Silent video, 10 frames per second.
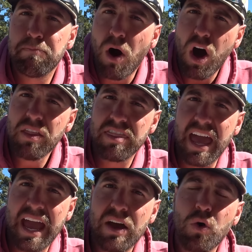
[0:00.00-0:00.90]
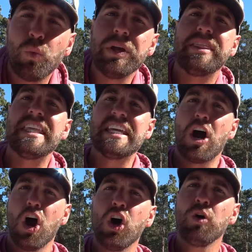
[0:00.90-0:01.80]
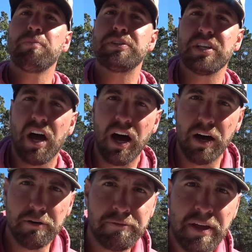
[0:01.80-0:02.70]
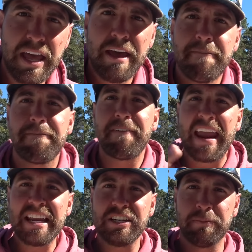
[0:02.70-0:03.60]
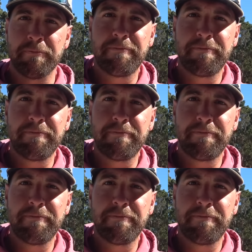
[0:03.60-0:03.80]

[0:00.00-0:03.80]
bought that with the hopes of fandom,